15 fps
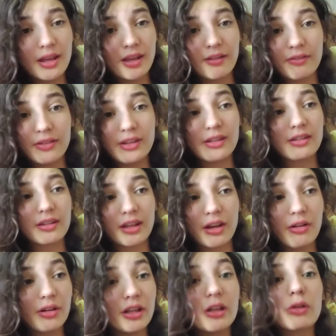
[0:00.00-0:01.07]
If he is
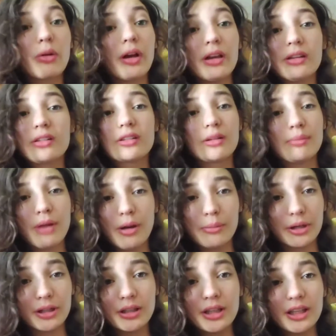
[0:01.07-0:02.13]
scared, he cries to
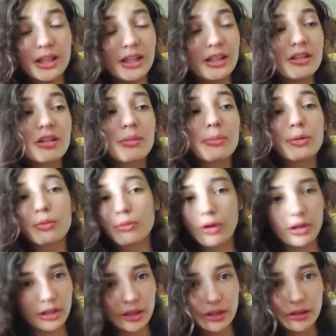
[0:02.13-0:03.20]
mama. He comes
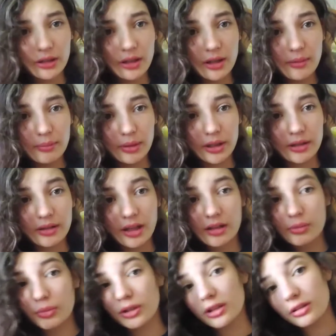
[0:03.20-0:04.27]
running because
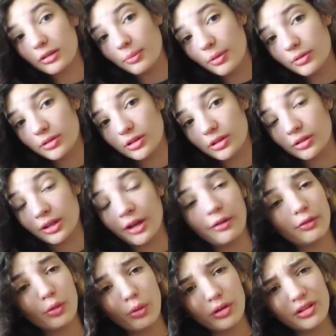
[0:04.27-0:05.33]
that's what he's supposed to do. Now,
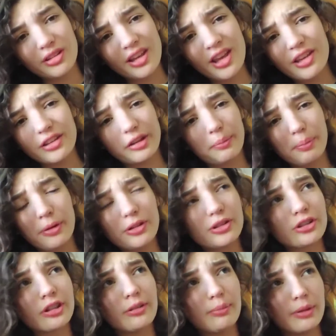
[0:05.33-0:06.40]
of course, your bird
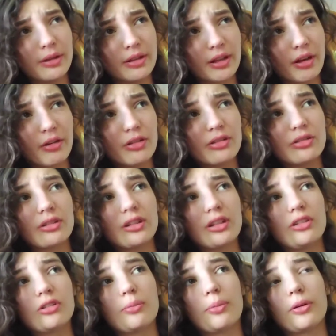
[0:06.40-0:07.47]
shouldn't be scared. You should
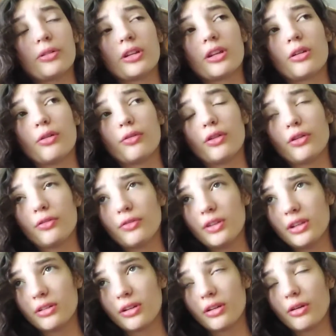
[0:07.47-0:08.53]
teach your bird to get
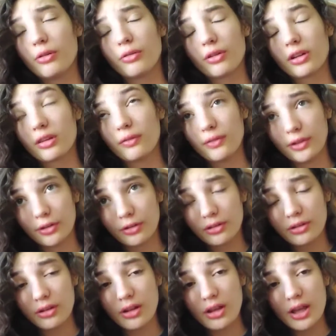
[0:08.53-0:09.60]
over its
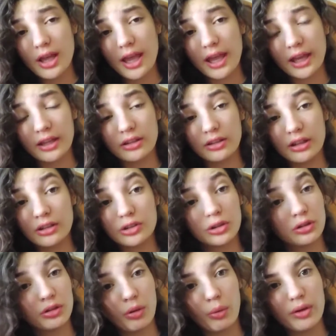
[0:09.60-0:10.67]
fears. And it
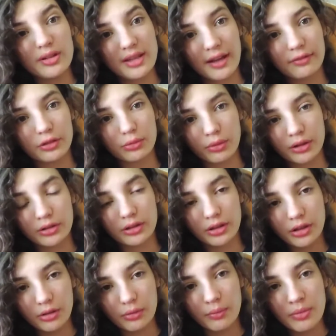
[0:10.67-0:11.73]
shouldn't always have to run to
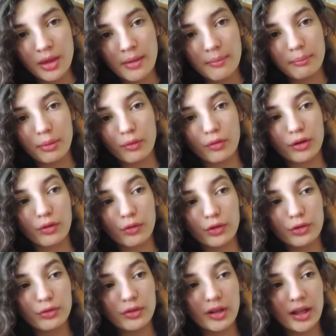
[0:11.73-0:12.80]
you. But for the
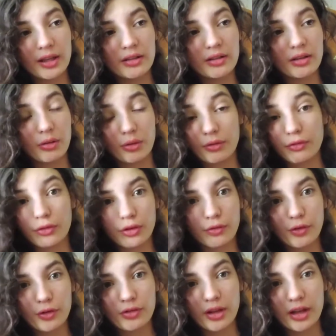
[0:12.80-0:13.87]
first few days, or for the
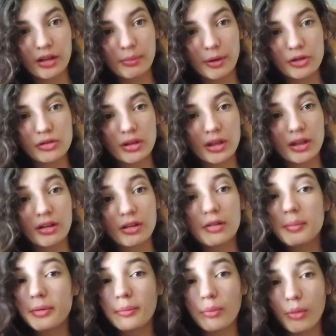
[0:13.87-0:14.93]
first day especially, it's
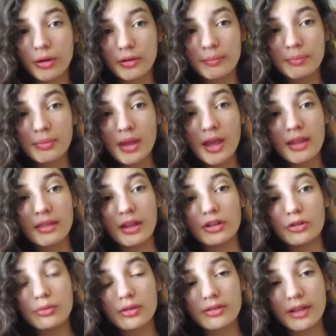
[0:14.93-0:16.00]
super important that
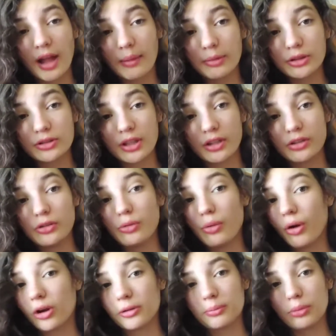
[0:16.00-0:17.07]
you establish that you
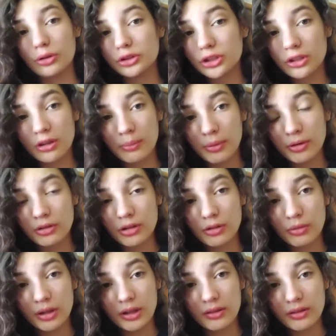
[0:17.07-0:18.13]
aren't pushing the bird to
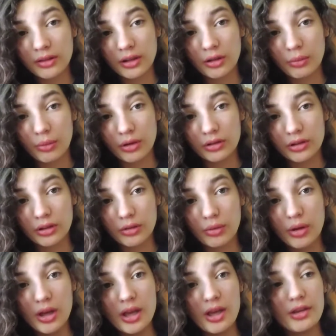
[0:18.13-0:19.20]
do anything they don't want to do.
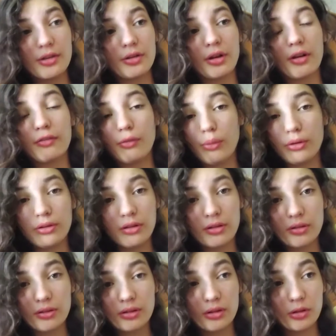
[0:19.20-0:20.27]
You're not
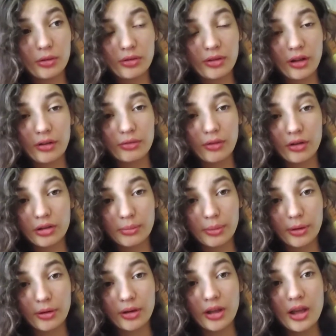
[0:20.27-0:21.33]
forcing yourself on the
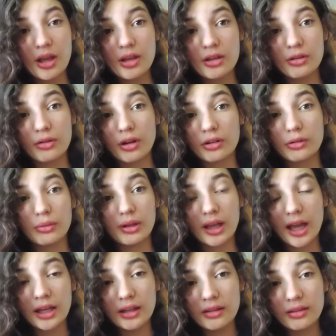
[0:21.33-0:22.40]
bird. You're not doing
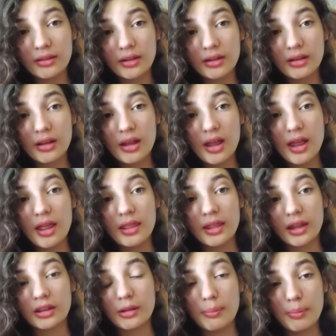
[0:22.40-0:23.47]
anything
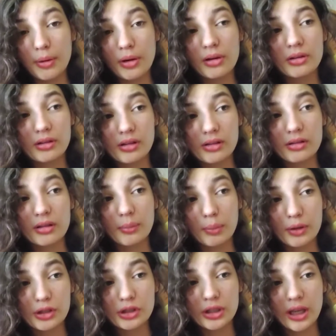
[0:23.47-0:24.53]
that the bird doesn't
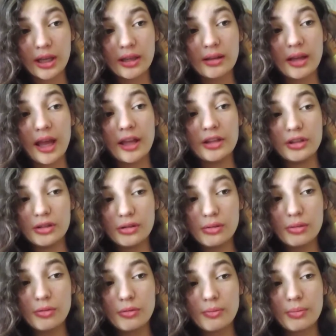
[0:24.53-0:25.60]
appreciate, and
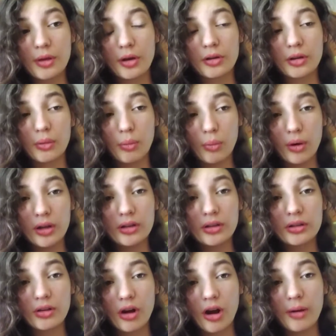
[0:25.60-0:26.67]
you are the one
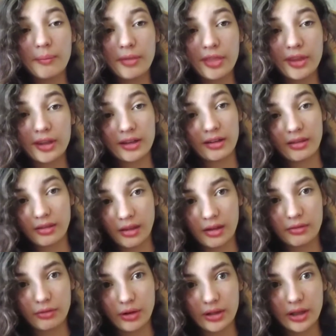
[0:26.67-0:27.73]
calm thing in its life
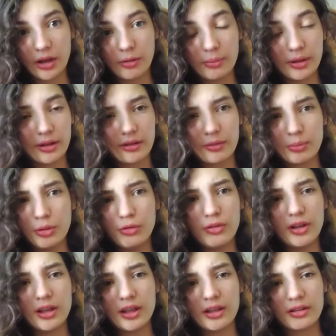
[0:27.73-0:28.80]
right now because
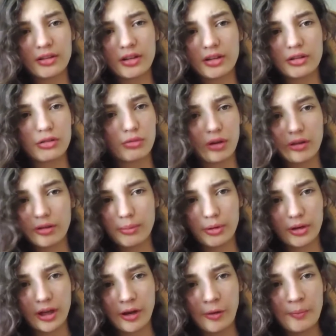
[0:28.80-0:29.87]
moving is going to stress a bird
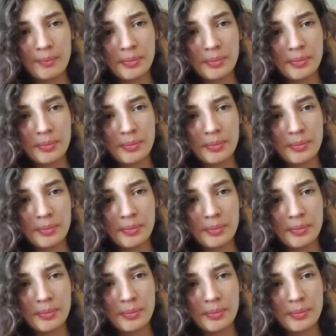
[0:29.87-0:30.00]
out.